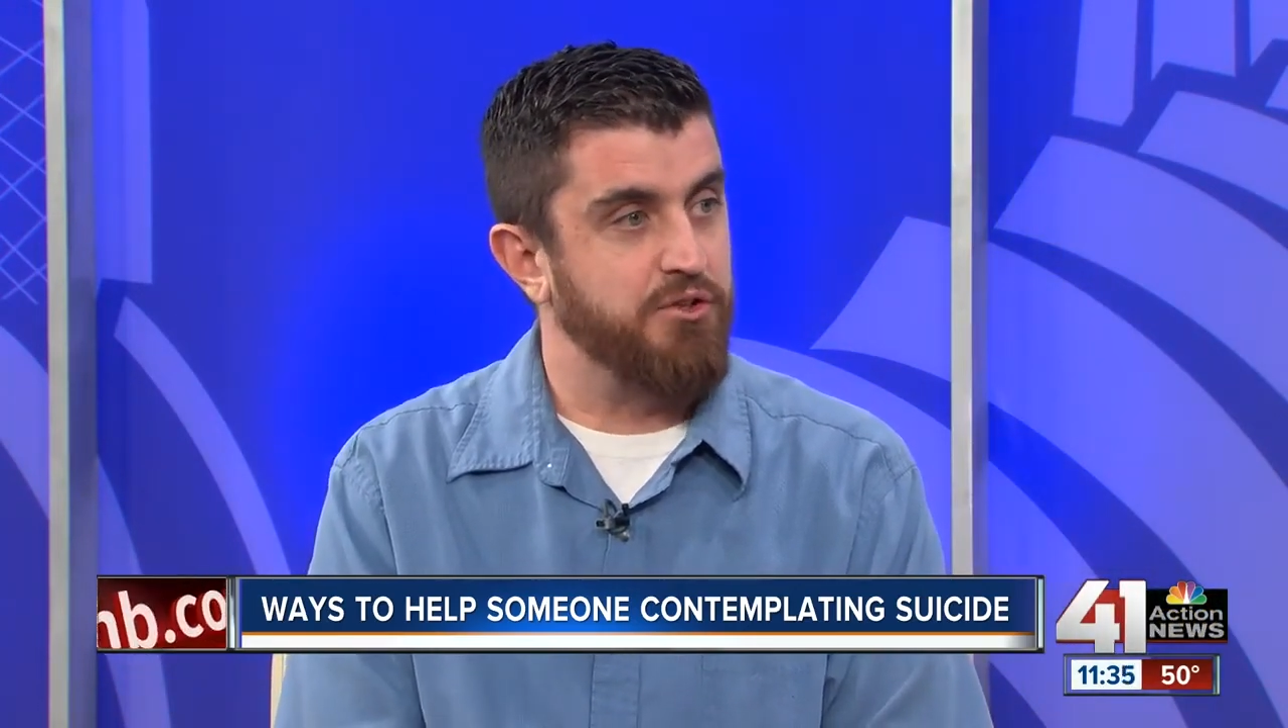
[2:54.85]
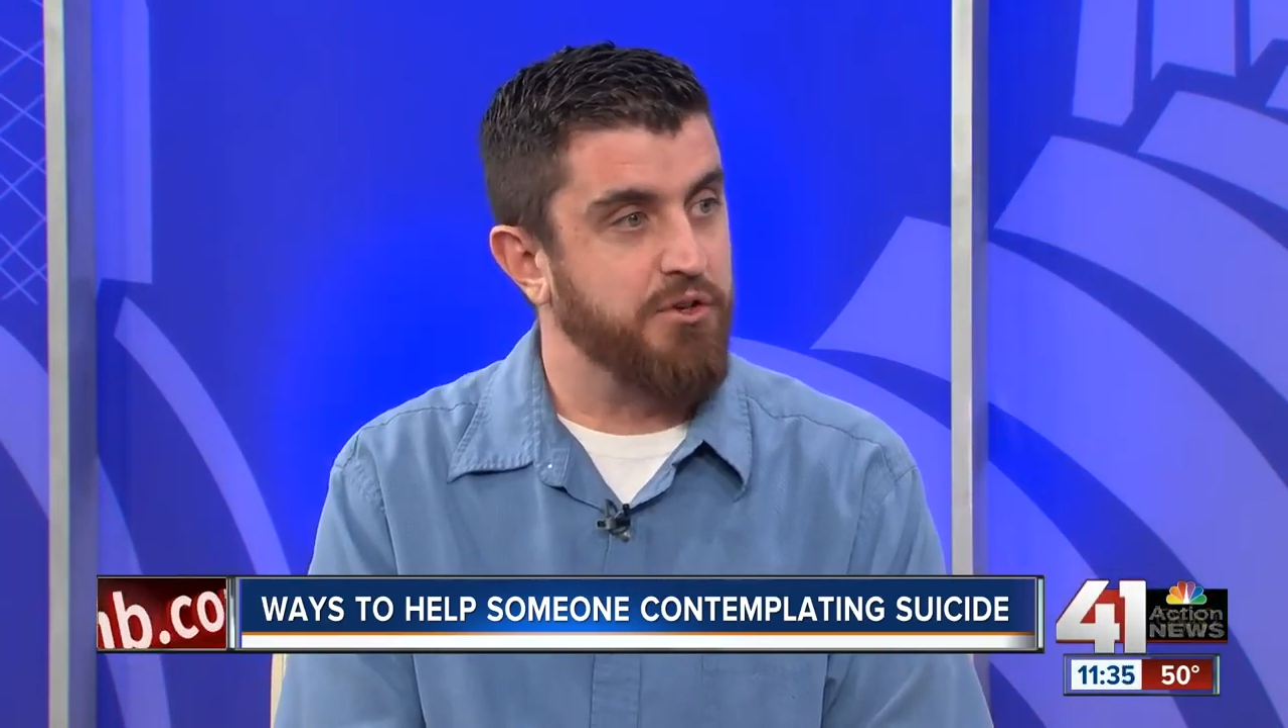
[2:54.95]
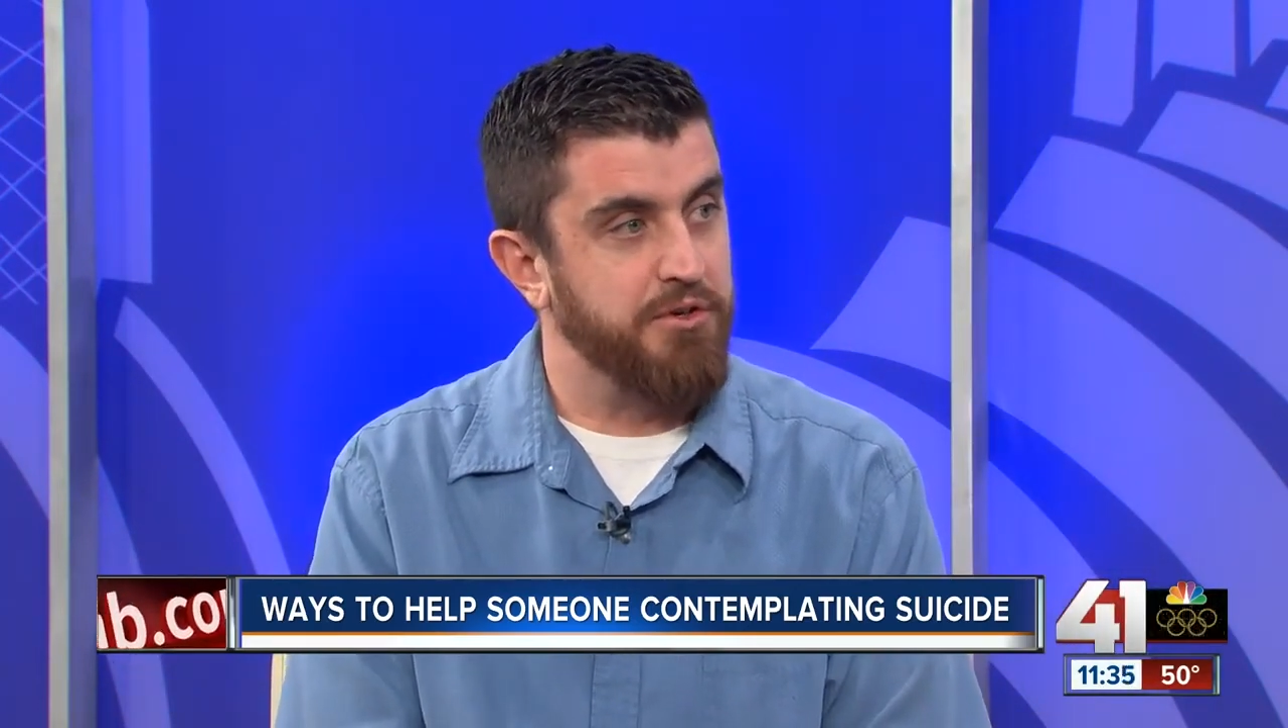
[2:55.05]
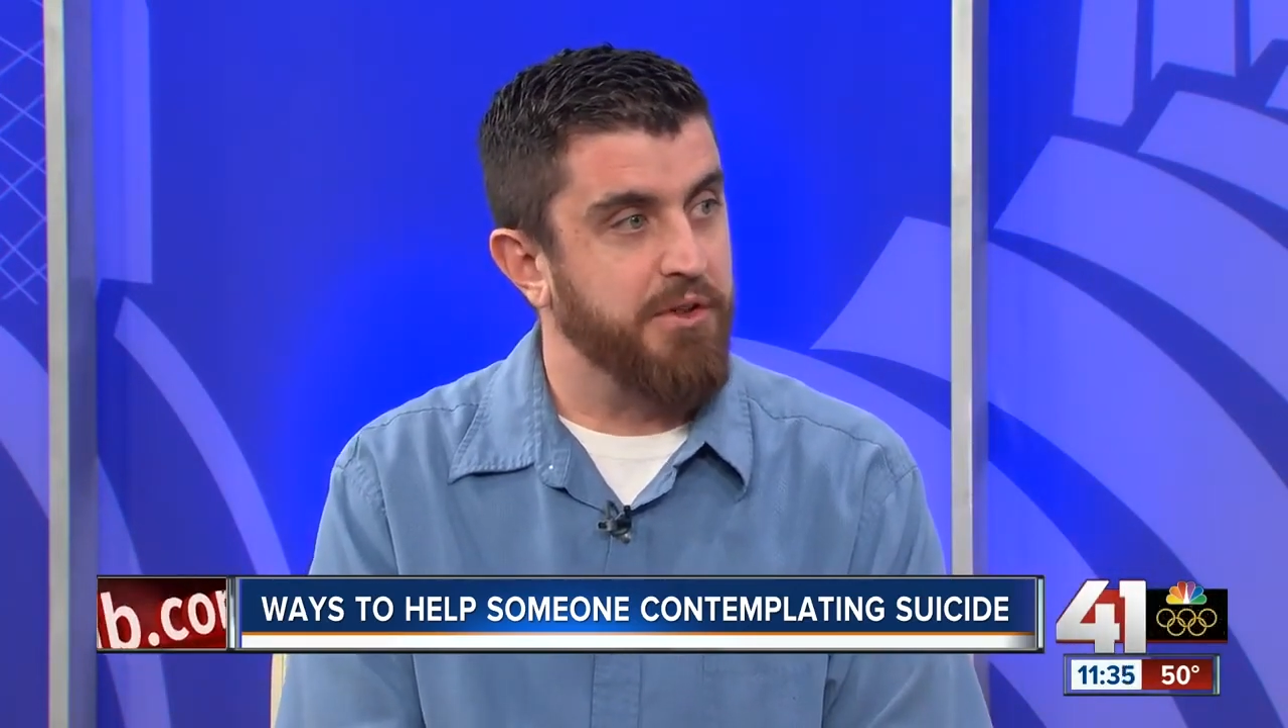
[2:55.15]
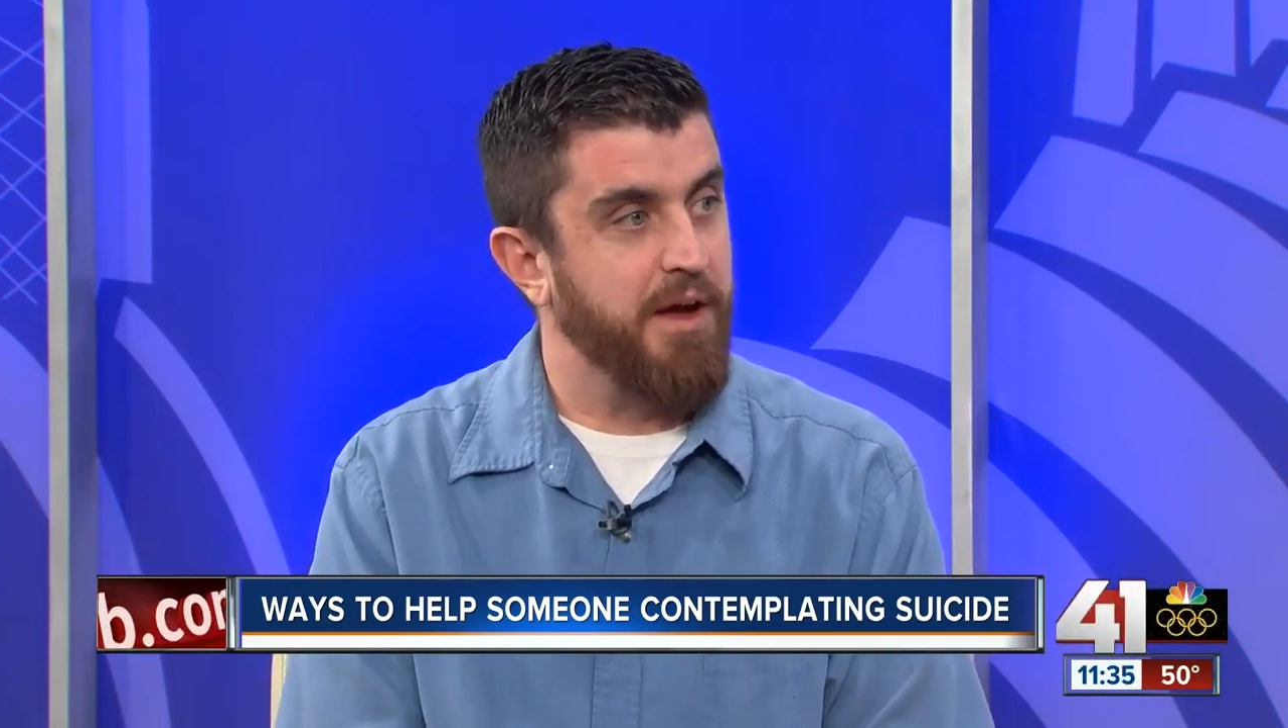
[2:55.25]
you
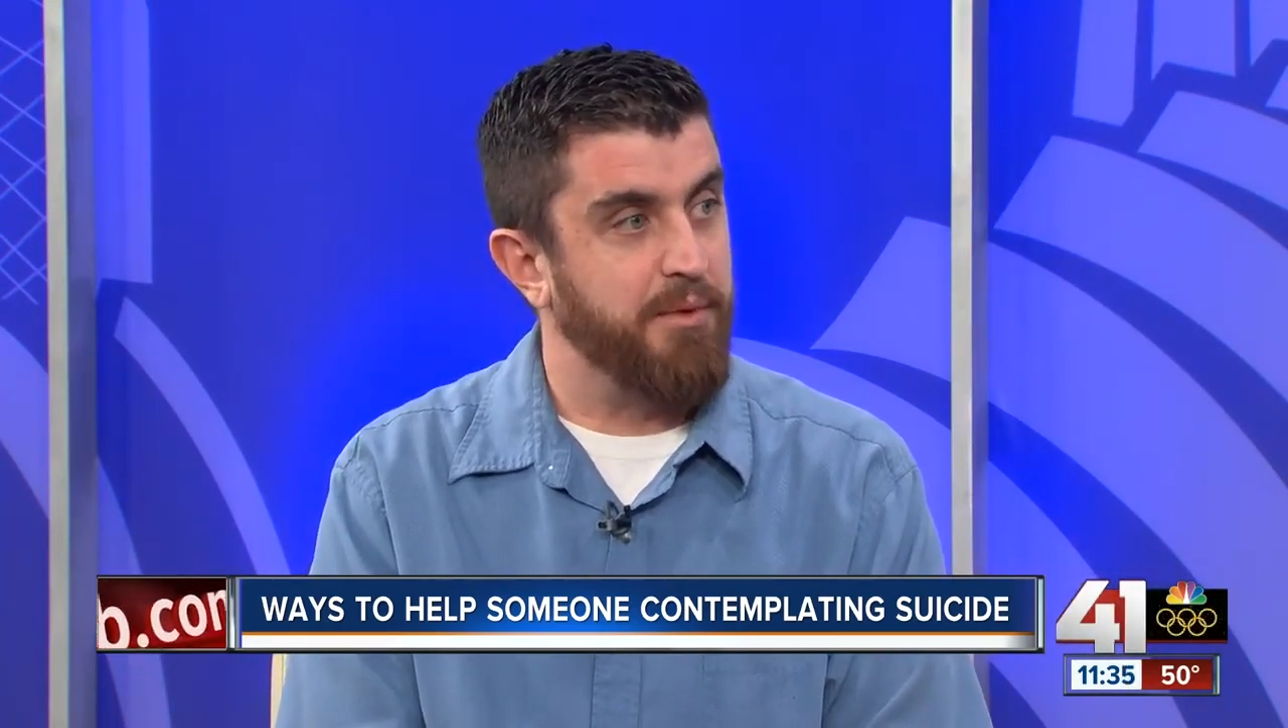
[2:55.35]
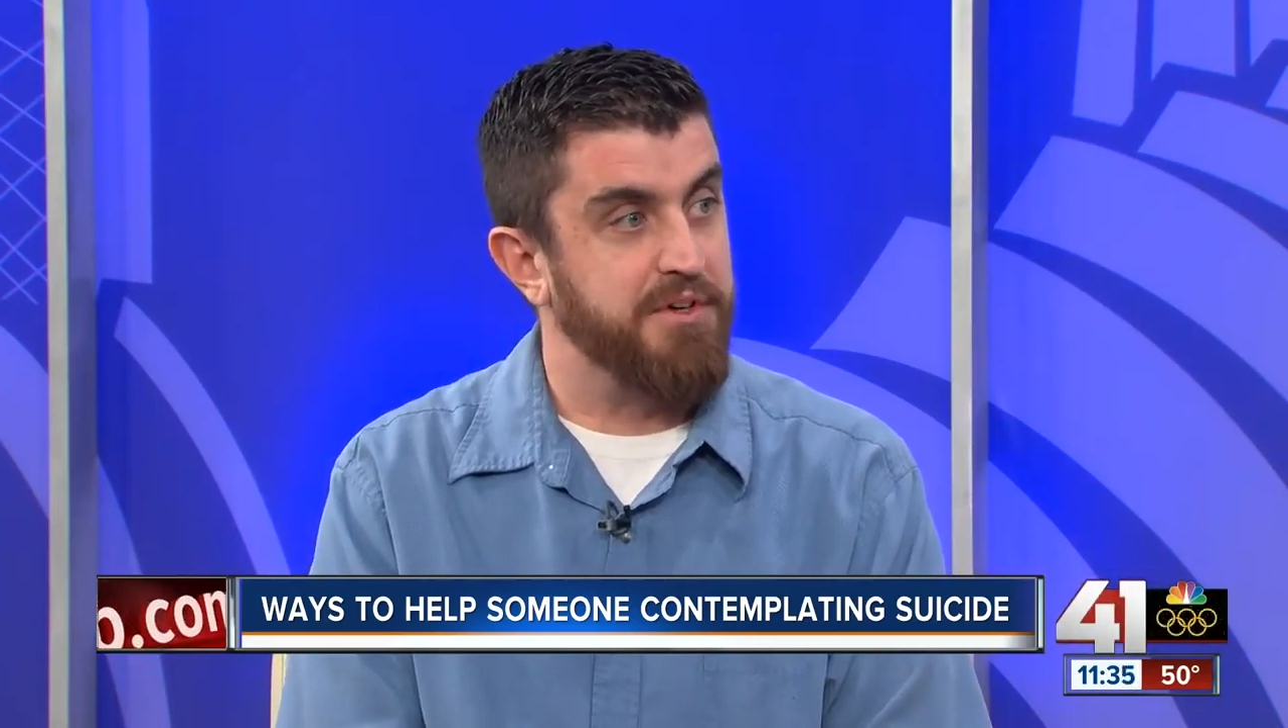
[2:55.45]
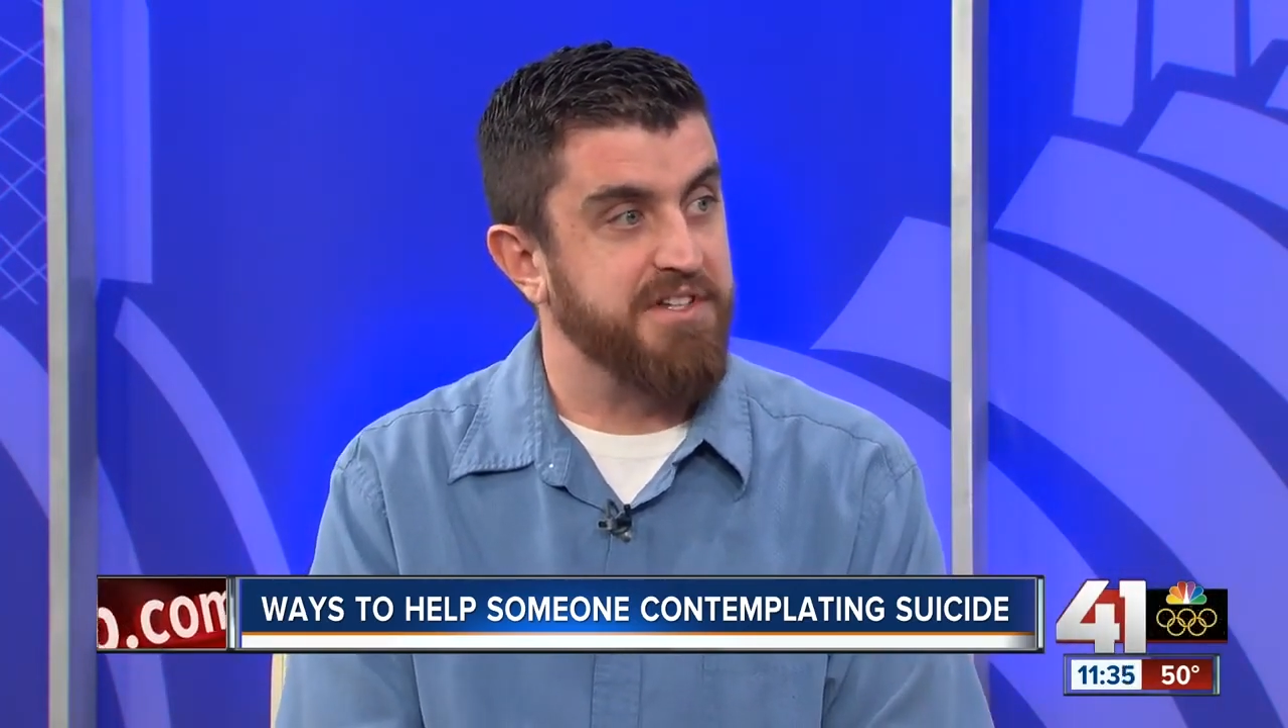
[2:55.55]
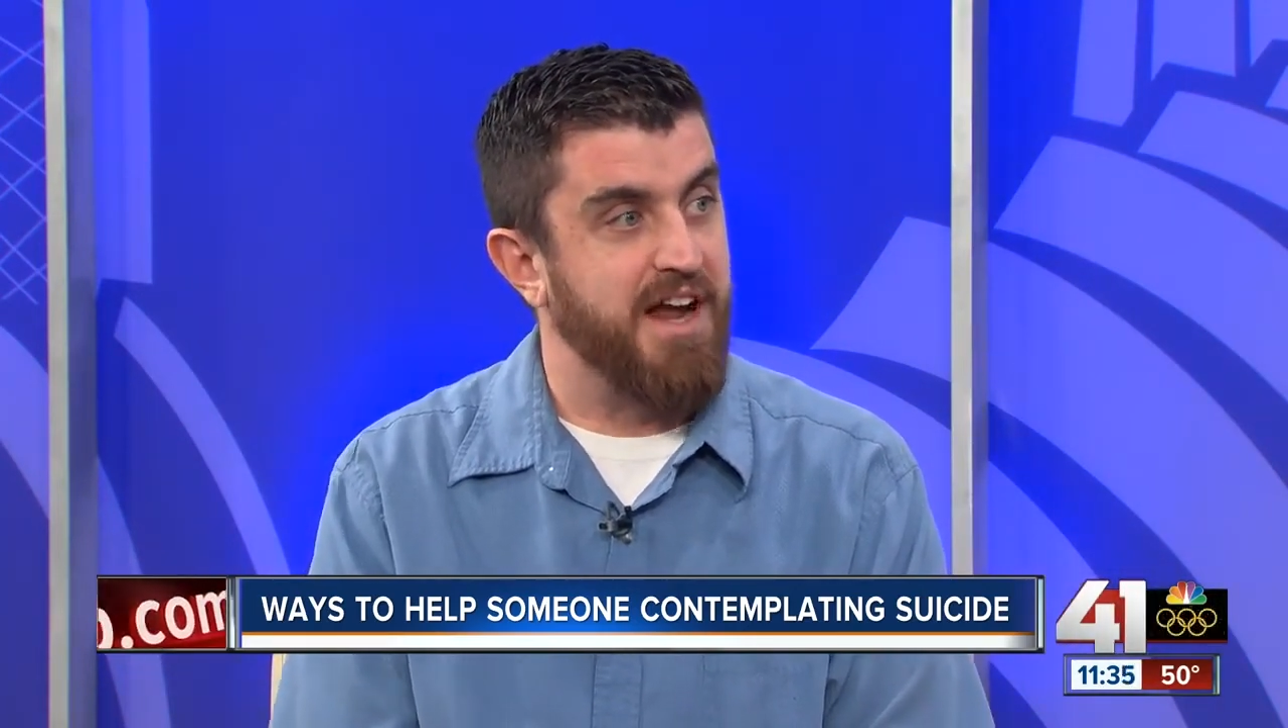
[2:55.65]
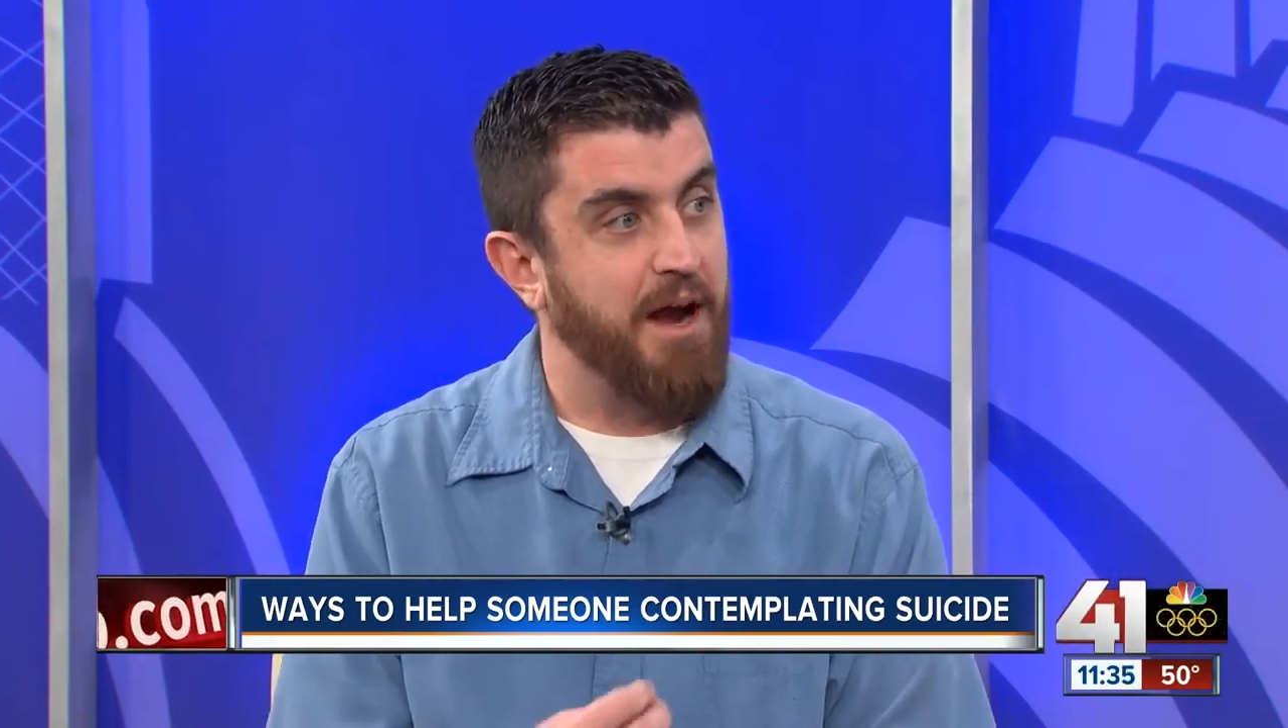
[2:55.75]
don't know that person,